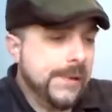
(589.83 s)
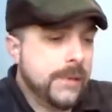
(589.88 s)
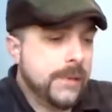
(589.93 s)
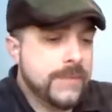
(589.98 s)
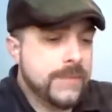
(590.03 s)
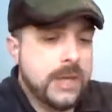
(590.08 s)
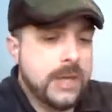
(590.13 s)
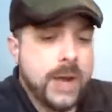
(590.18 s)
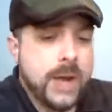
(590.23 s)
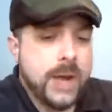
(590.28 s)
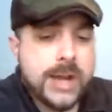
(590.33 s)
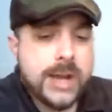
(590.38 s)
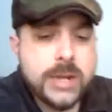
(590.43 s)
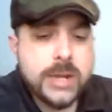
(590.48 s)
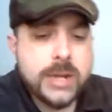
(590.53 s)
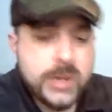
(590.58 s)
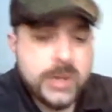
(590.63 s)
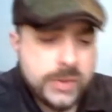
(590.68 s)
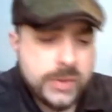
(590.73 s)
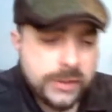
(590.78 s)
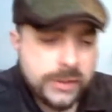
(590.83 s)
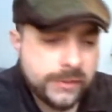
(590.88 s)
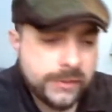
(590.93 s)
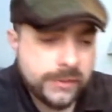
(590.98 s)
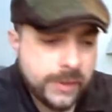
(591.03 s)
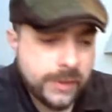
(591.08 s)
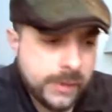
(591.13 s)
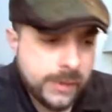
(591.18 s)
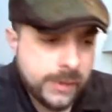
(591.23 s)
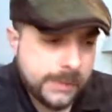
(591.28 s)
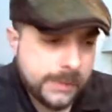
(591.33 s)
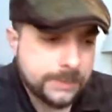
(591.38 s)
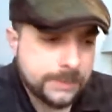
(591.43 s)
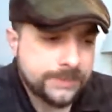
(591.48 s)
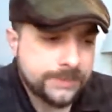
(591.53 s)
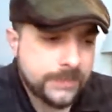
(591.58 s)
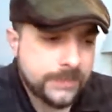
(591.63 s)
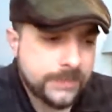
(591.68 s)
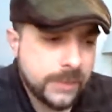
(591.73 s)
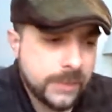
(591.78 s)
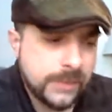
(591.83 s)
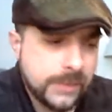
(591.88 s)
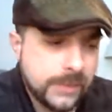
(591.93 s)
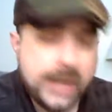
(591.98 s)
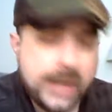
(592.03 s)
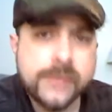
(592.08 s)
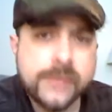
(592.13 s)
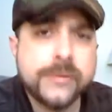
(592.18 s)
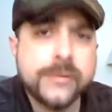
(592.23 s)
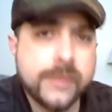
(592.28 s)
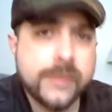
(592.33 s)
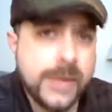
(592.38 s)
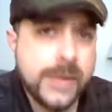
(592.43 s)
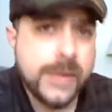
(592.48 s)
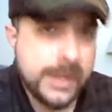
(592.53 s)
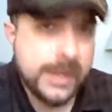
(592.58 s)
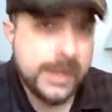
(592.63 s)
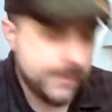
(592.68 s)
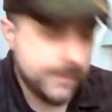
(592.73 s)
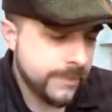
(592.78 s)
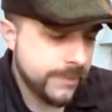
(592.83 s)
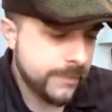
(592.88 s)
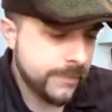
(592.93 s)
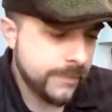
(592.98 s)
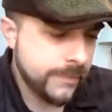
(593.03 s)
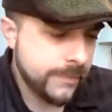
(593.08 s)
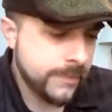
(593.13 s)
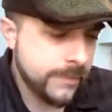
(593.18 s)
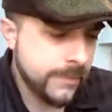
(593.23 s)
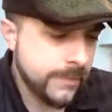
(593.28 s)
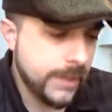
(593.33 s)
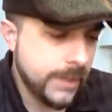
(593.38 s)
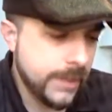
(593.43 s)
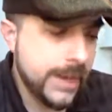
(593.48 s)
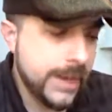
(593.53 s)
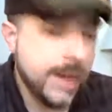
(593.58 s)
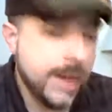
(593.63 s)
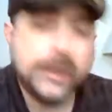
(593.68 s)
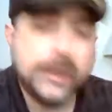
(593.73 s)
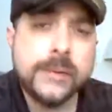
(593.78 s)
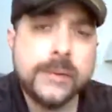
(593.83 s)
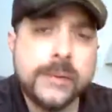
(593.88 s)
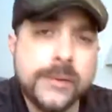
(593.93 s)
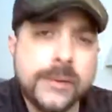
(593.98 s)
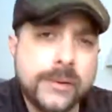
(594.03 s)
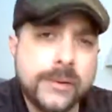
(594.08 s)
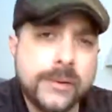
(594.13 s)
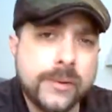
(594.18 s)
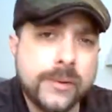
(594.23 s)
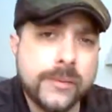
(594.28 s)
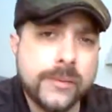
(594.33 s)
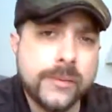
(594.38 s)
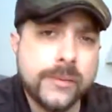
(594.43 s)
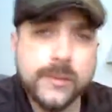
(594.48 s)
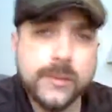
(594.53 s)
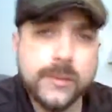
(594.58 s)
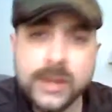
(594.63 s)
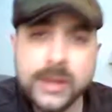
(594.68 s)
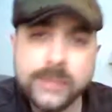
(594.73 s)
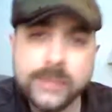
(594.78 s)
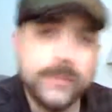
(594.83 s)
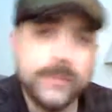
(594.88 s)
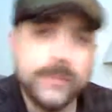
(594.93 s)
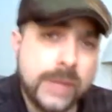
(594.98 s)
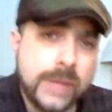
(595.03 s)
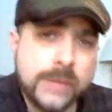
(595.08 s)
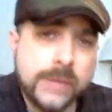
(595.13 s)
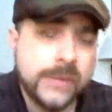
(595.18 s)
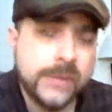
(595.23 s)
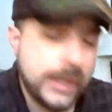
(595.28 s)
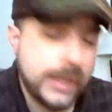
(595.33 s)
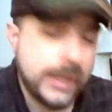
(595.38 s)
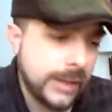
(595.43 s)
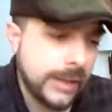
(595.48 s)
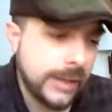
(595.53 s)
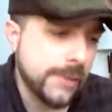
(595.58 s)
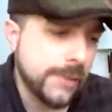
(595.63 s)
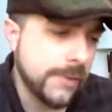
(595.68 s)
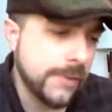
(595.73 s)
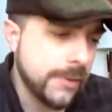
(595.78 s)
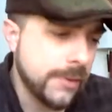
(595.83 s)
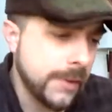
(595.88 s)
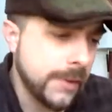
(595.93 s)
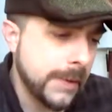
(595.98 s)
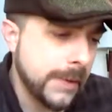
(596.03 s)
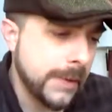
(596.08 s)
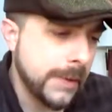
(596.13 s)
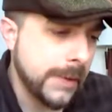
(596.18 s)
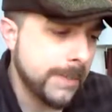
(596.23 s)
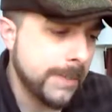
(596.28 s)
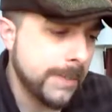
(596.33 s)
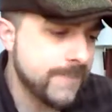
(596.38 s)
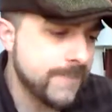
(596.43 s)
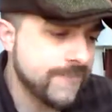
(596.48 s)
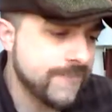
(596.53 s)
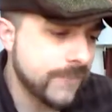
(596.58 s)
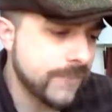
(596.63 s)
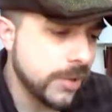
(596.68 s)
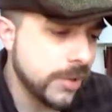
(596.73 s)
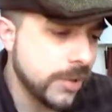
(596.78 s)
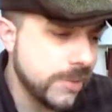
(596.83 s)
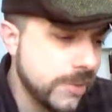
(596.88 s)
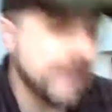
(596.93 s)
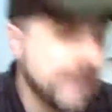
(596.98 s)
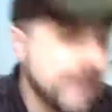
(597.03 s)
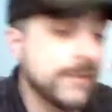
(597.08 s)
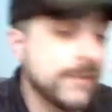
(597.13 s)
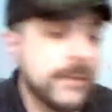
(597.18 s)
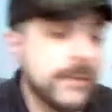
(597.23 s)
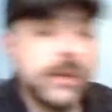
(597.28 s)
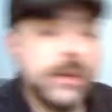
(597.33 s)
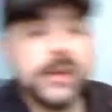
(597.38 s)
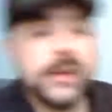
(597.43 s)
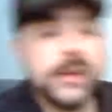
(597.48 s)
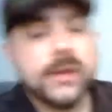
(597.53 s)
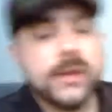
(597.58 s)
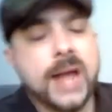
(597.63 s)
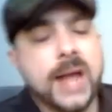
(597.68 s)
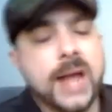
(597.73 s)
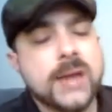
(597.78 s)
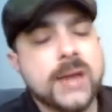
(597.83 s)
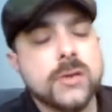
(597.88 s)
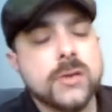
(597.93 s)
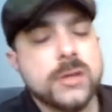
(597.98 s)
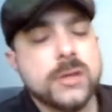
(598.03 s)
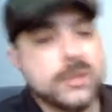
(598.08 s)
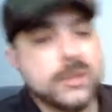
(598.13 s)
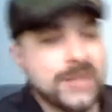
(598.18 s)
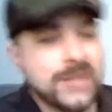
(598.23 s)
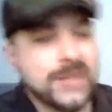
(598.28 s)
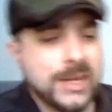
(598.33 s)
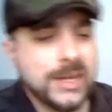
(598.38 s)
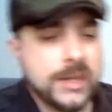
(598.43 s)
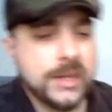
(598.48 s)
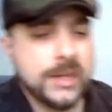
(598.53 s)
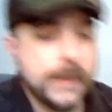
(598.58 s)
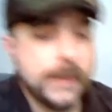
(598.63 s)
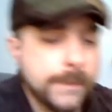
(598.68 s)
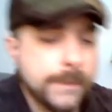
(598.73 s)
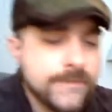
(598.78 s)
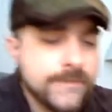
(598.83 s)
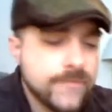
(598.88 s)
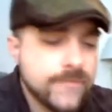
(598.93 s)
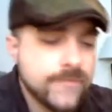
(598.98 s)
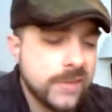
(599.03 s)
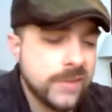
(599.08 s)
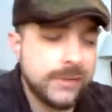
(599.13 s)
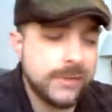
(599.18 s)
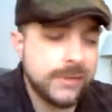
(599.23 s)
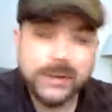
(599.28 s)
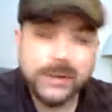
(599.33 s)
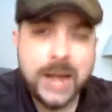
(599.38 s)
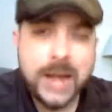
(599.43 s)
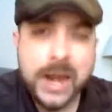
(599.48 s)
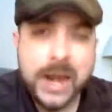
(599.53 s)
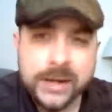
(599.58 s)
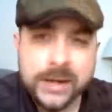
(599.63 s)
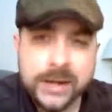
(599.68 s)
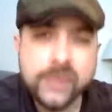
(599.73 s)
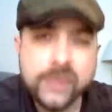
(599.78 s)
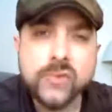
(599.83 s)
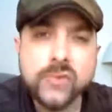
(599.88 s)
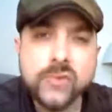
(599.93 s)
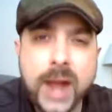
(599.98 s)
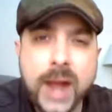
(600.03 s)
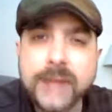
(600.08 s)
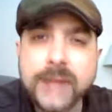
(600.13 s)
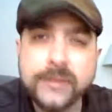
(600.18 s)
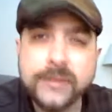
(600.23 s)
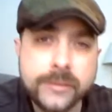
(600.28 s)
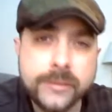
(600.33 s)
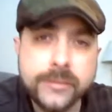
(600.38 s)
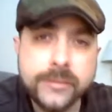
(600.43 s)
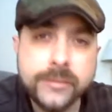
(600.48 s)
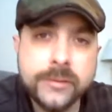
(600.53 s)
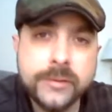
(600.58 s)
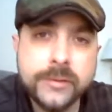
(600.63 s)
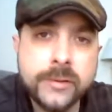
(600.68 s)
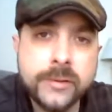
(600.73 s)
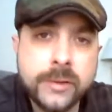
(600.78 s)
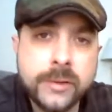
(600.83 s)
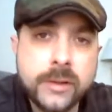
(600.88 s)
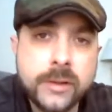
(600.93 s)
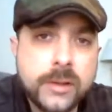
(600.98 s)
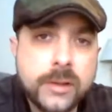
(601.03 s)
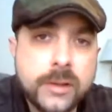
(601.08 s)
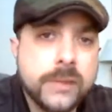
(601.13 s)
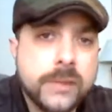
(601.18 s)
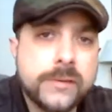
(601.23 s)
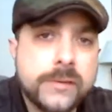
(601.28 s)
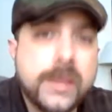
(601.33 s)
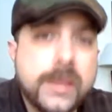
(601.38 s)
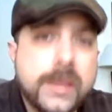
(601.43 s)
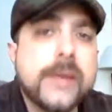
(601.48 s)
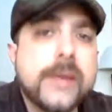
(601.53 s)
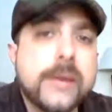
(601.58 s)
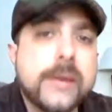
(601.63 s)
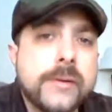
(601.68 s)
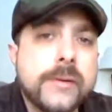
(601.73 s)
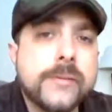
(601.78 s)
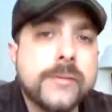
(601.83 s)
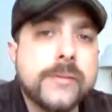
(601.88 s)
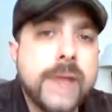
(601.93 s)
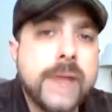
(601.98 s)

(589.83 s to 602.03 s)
you know, I know that I was kind of summated my argument, or summate what I'm saying here with this. I know that this is not an attractive set of